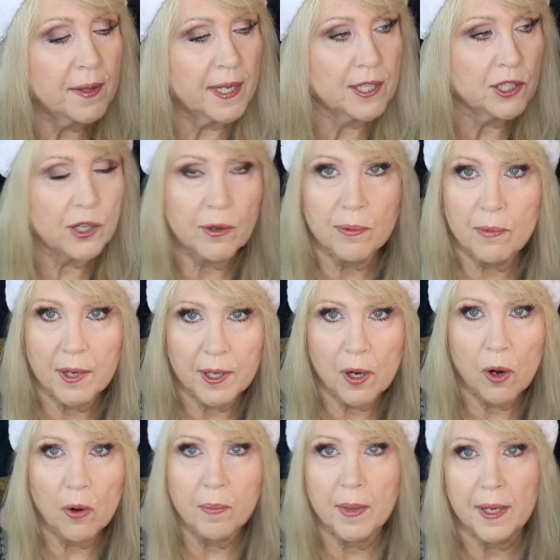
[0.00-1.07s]
They showed one
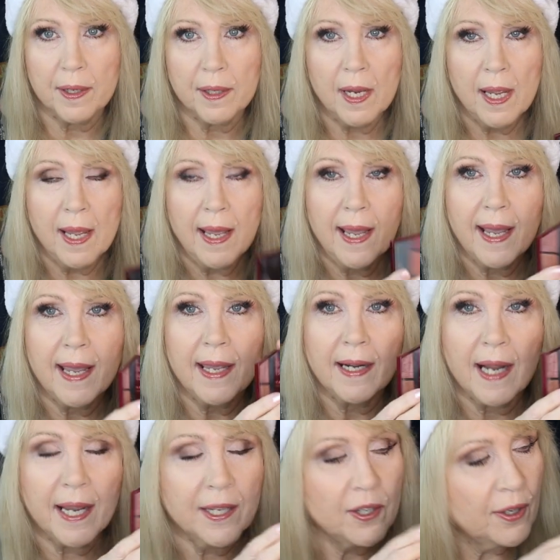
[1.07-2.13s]
open, and
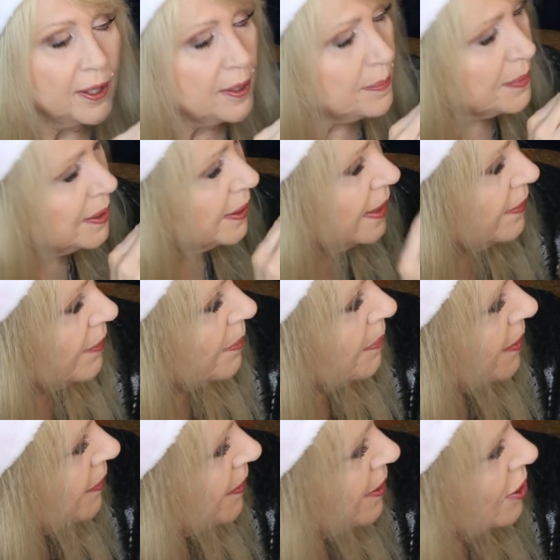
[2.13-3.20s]
I couldn't believe it,
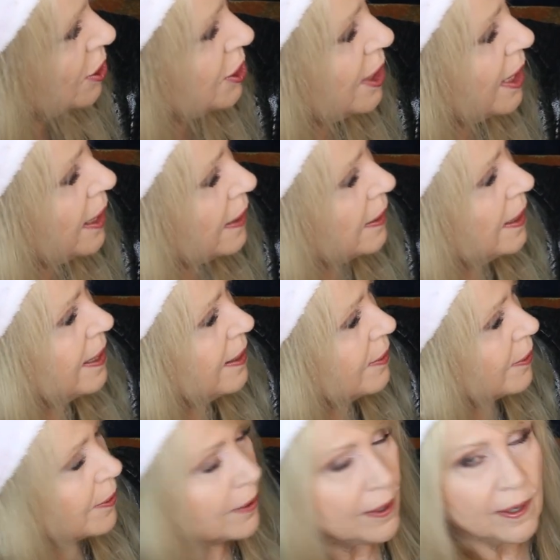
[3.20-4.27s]
but this shade
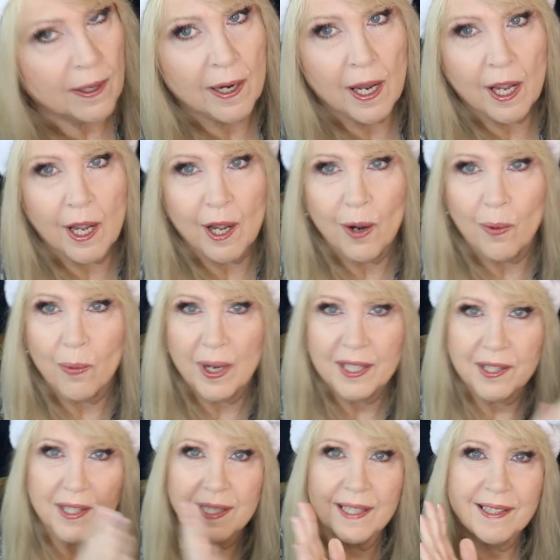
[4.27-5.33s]
here was
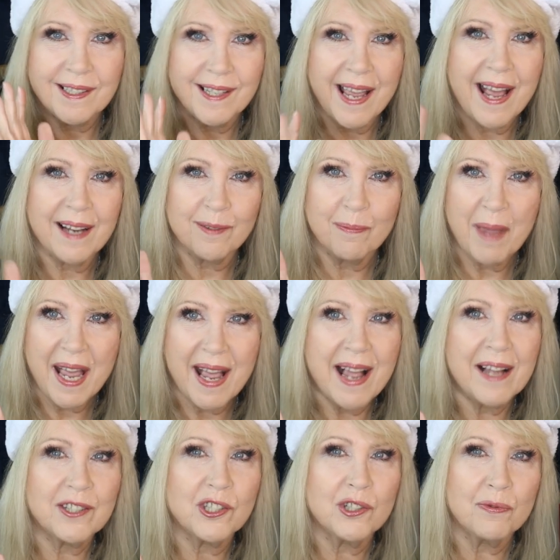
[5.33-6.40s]
an exact
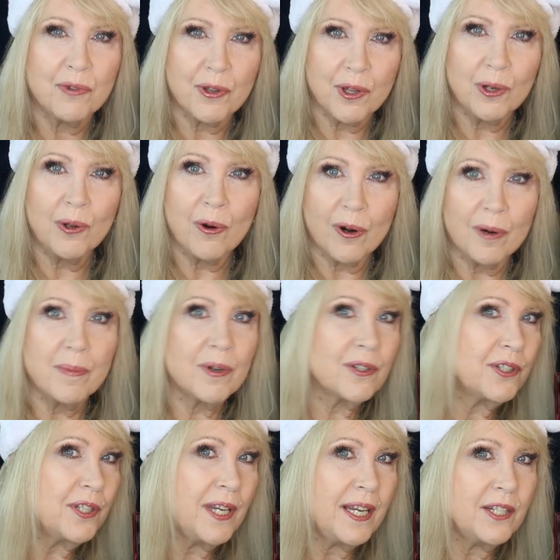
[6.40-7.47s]
match for the Laura
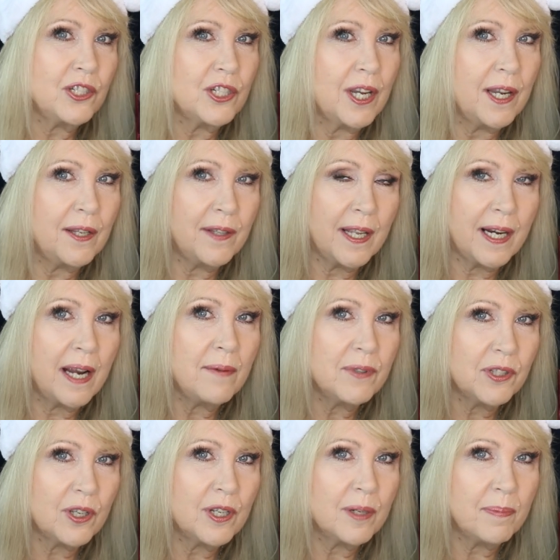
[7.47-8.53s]
Mercier shade that I was
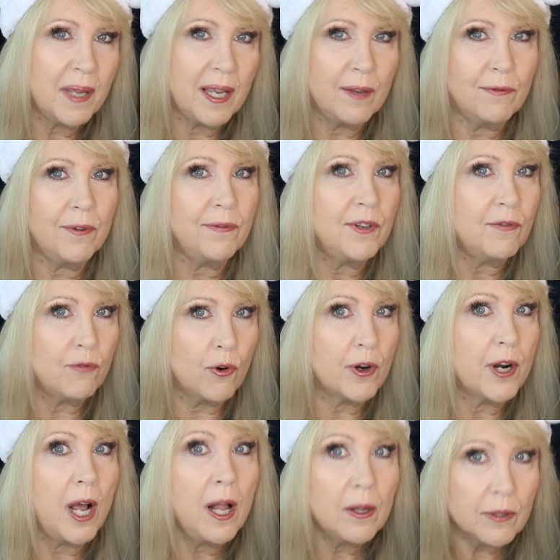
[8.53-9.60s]
going to pay
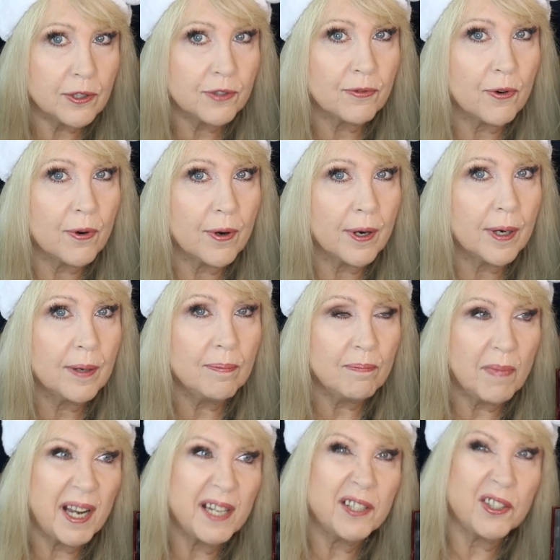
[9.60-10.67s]
$54 for,
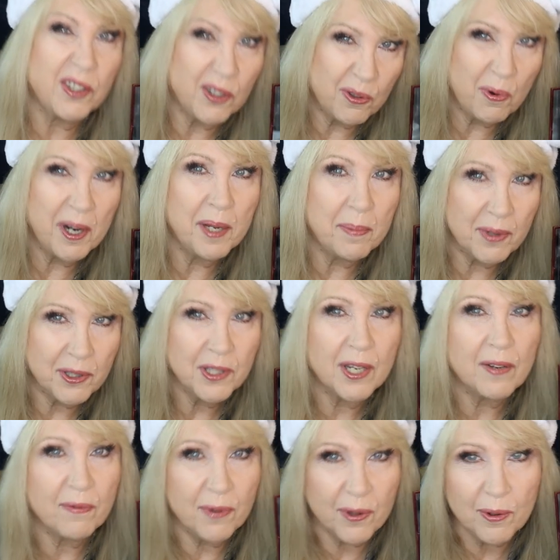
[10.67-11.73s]
minus the
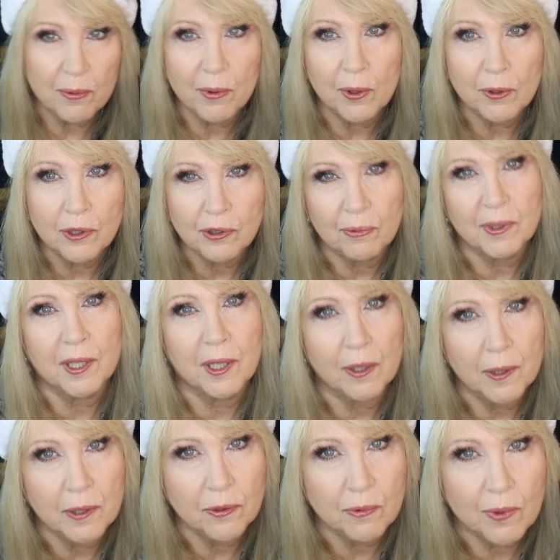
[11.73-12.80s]
20% for the rouge,
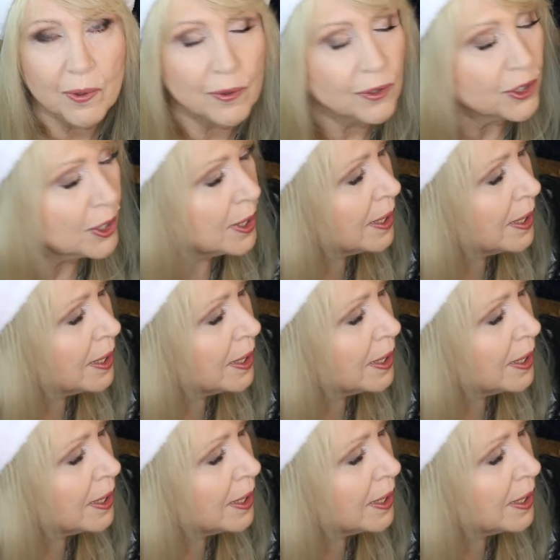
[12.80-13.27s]
ridiculous rouge.